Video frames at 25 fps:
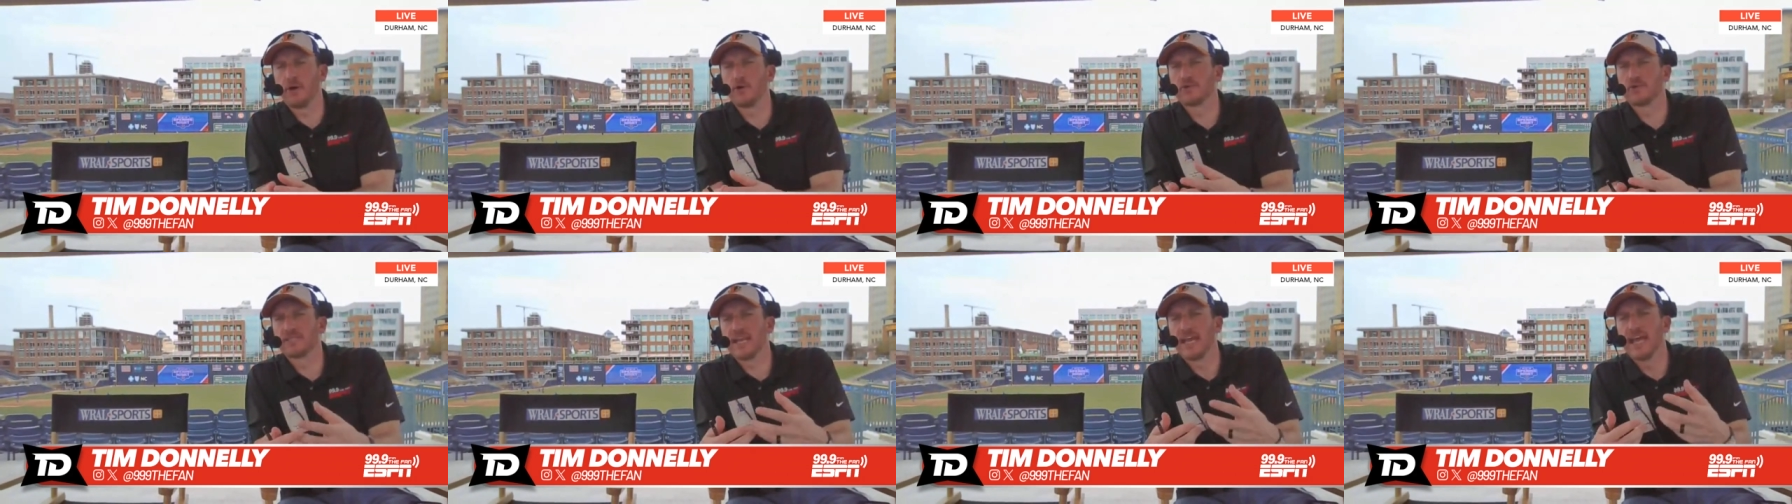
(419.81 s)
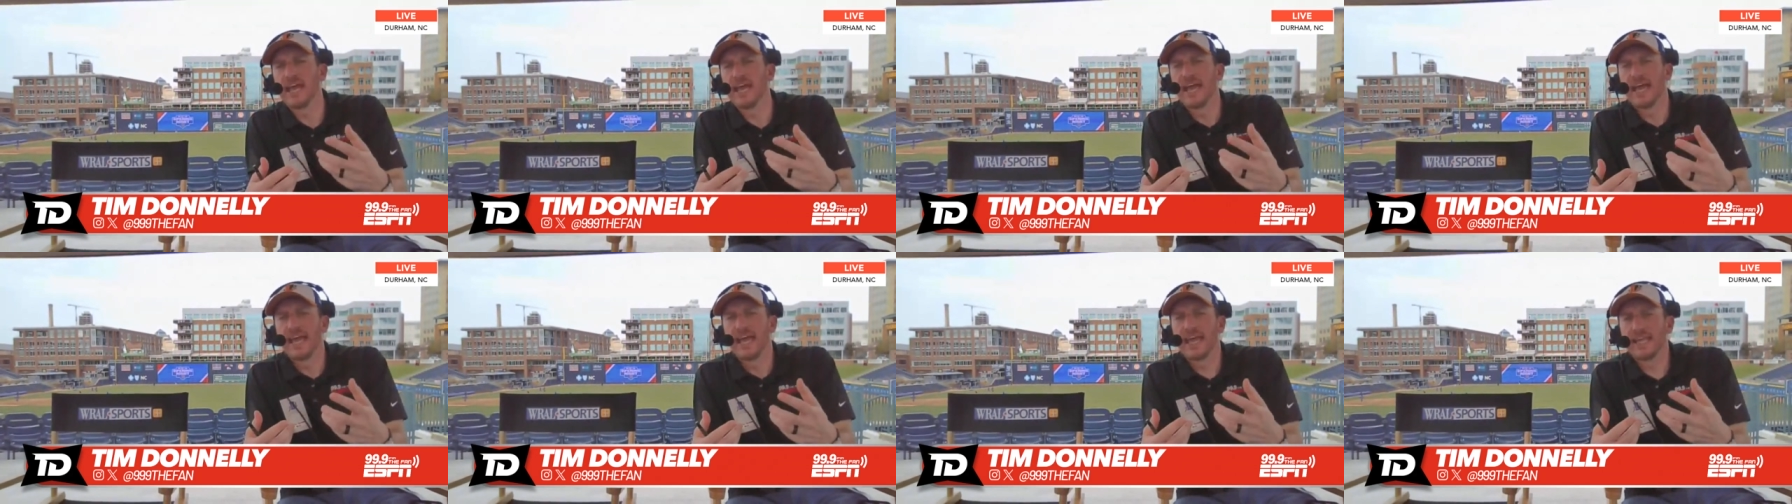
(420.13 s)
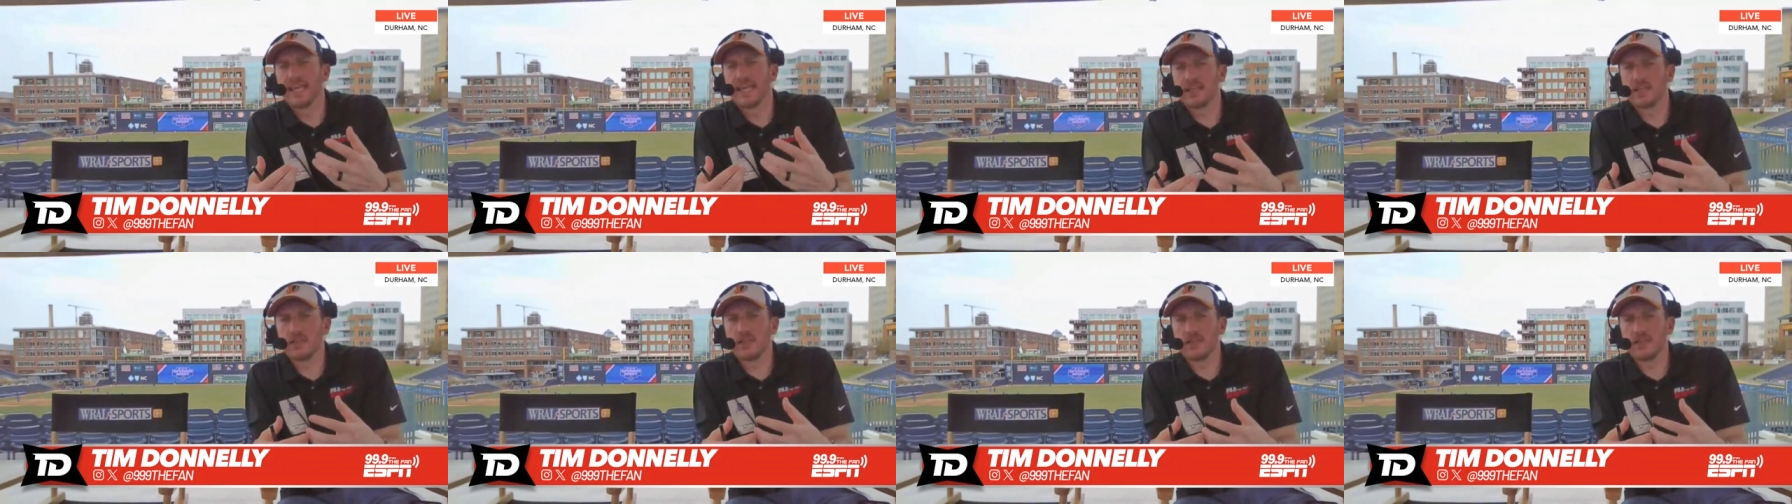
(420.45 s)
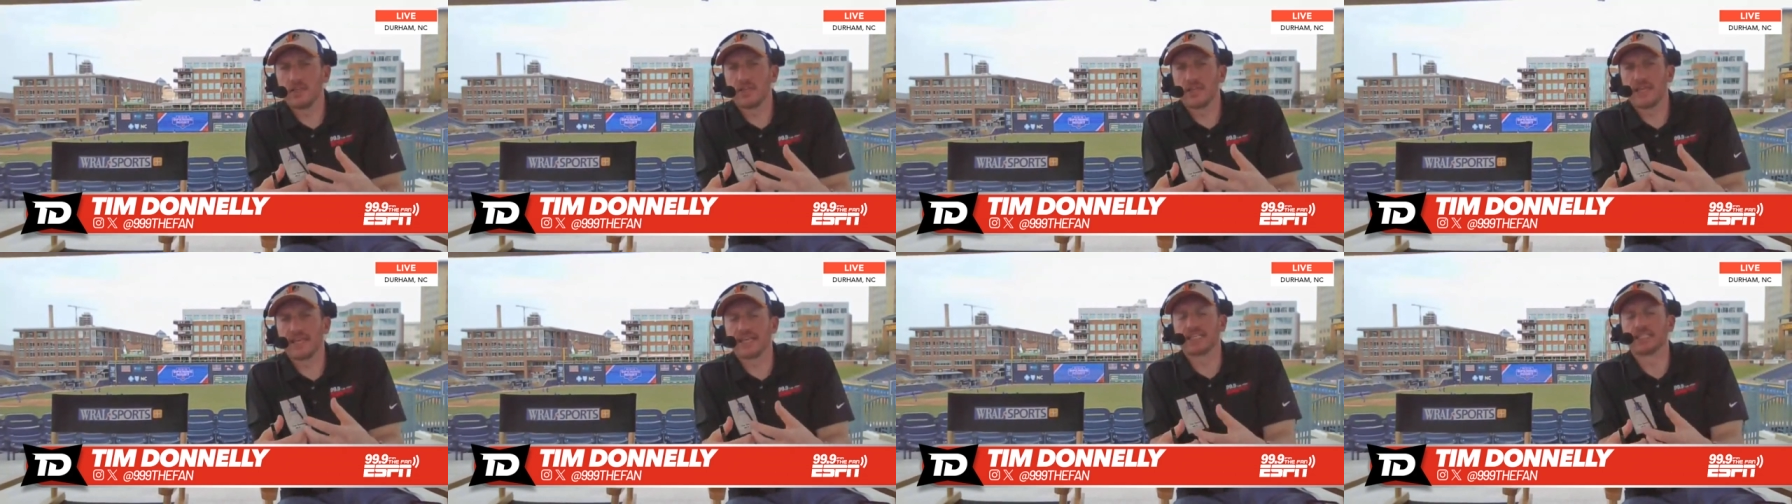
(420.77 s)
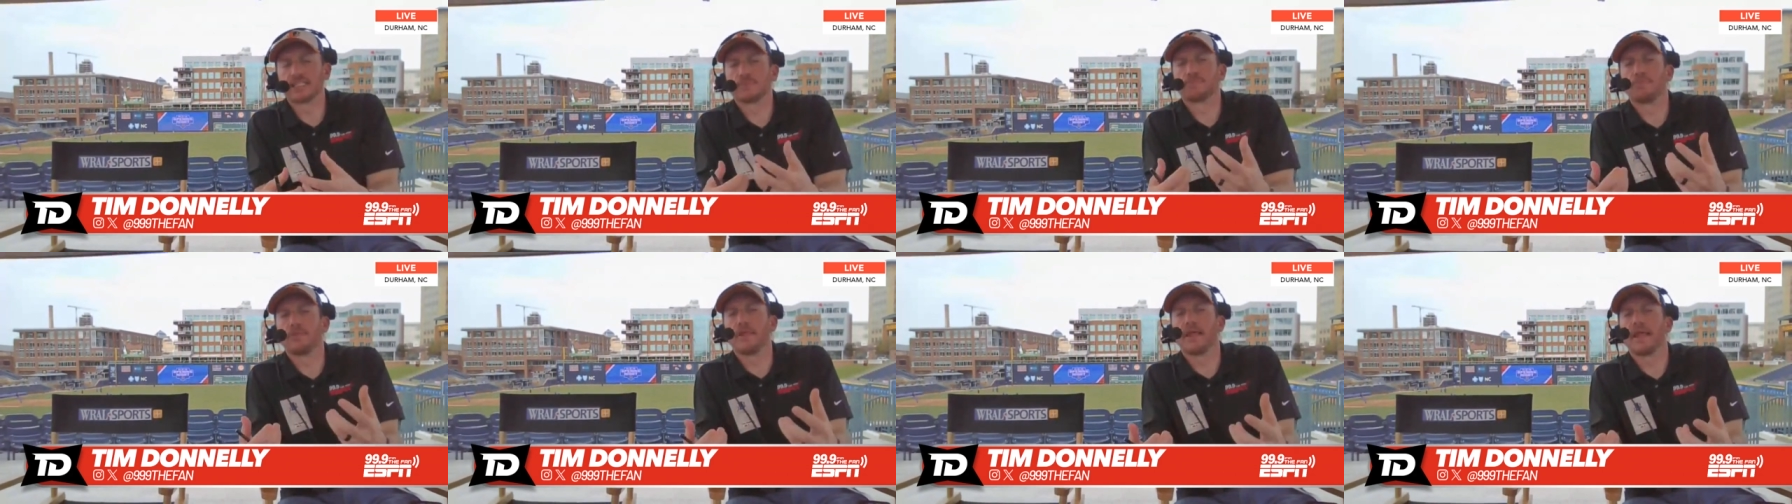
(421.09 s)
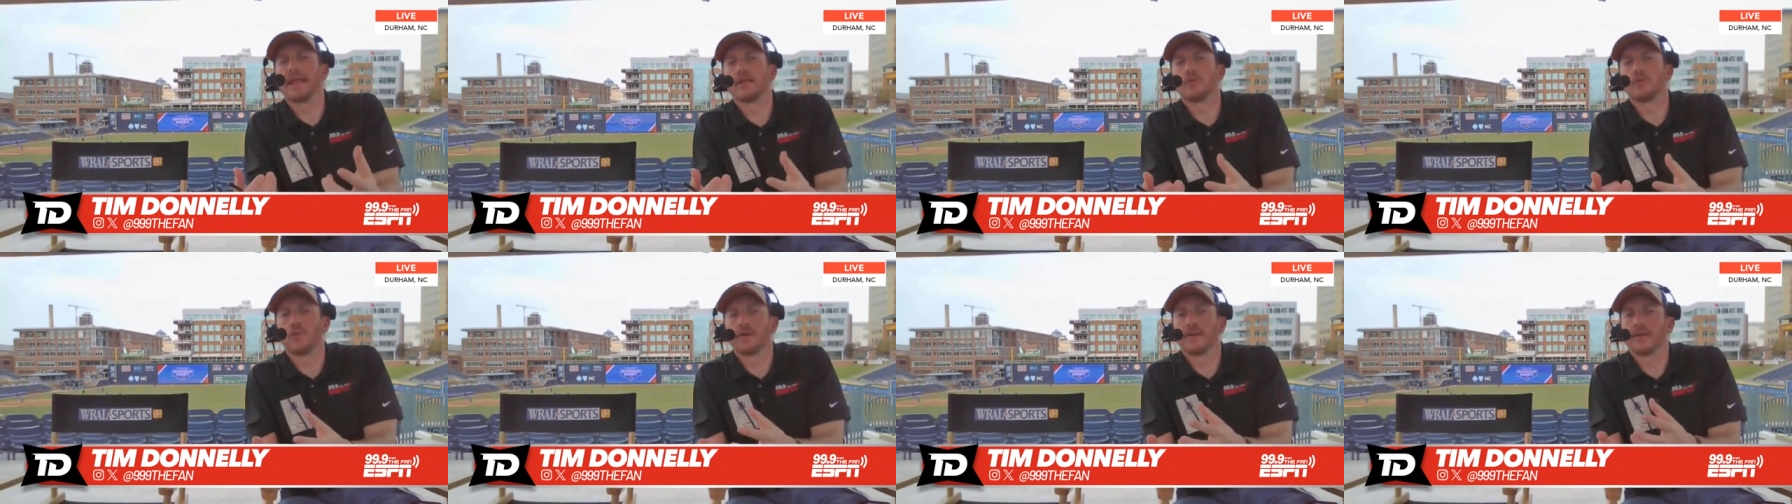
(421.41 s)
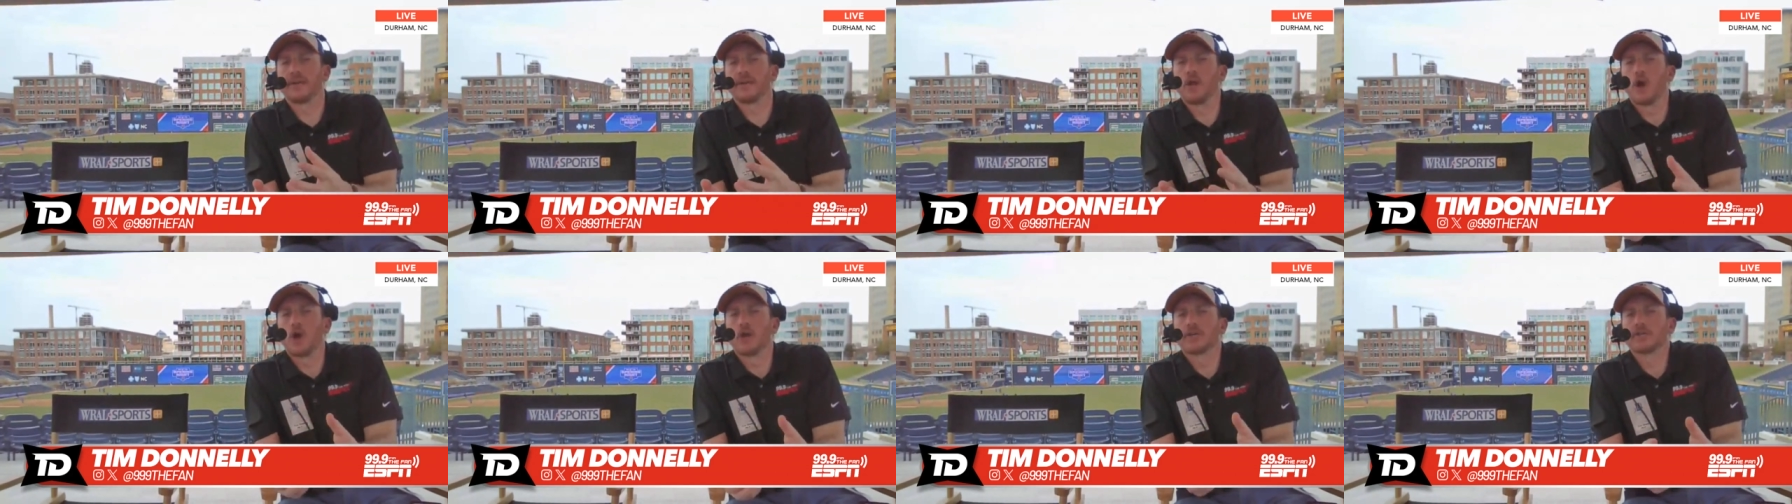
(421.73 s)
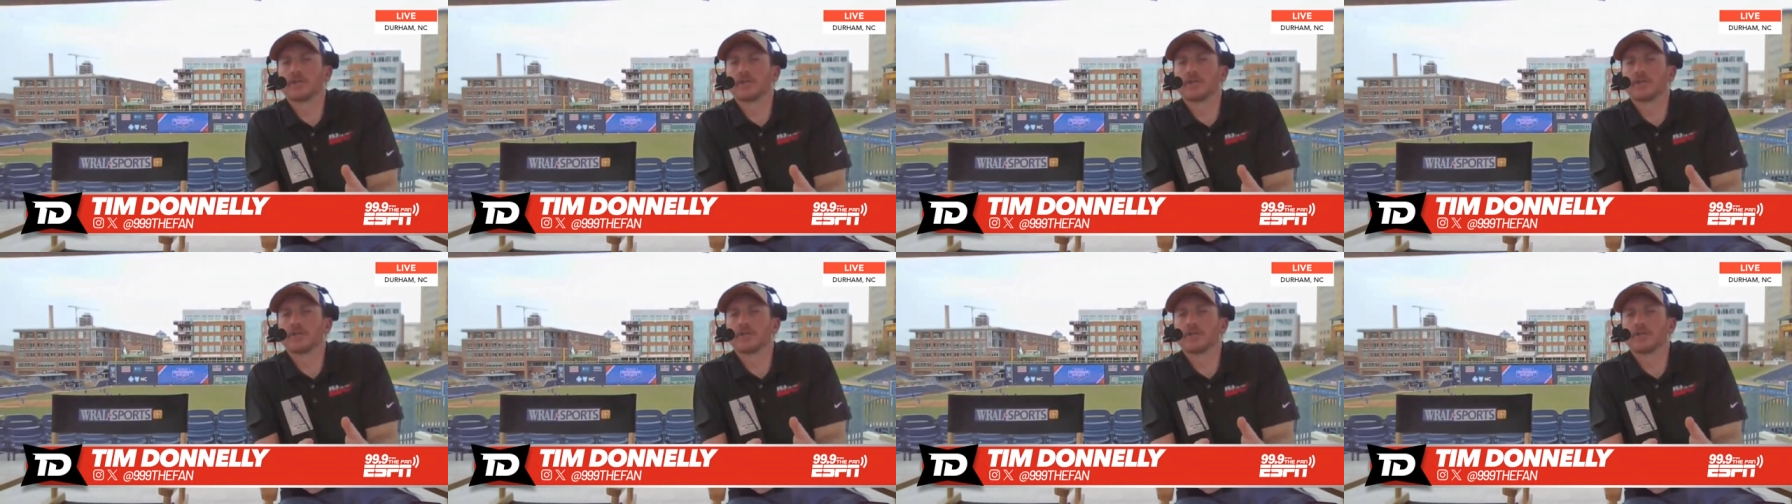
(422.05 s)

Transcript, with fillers: Post, explained what an